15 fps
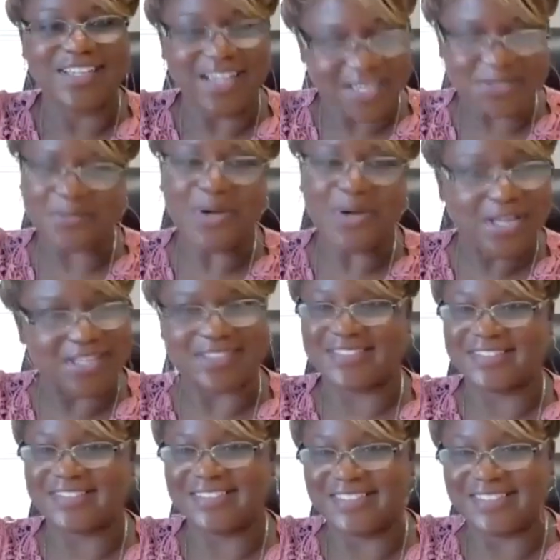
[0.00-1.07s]
guess what?
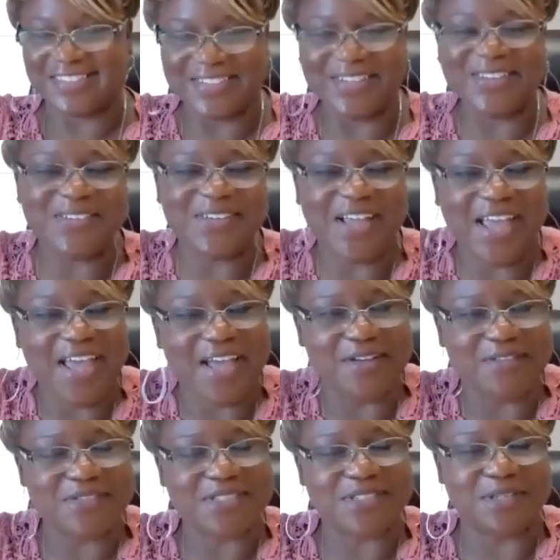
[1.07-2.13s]
You're going to
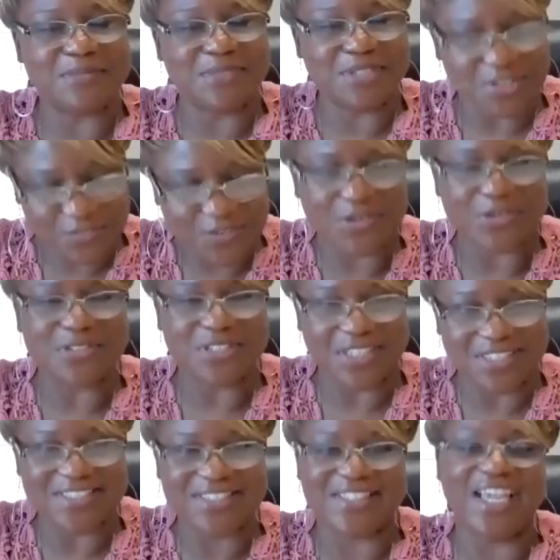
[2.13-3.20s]
have some
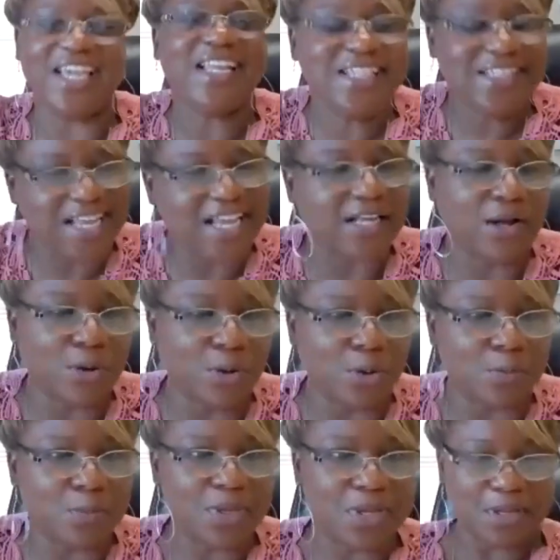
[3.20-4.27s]
difficulties getting that
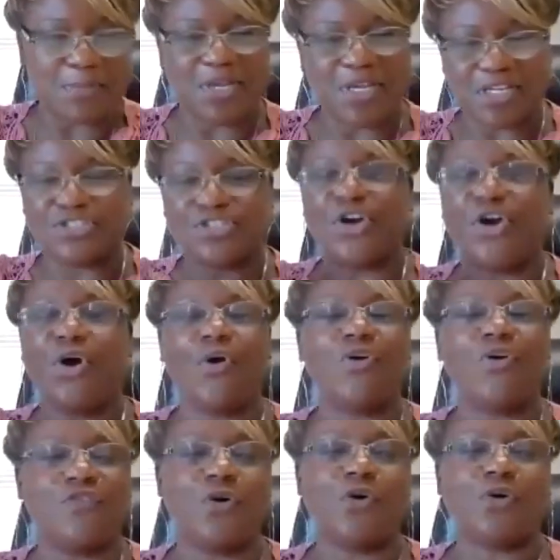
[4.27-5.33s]
home because your
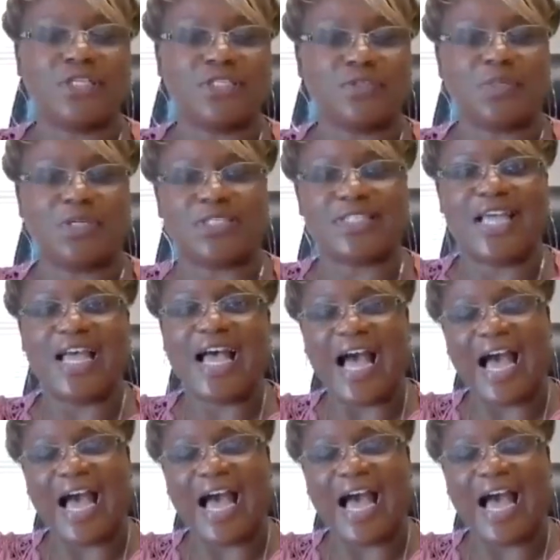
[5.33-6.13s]
whole focus was,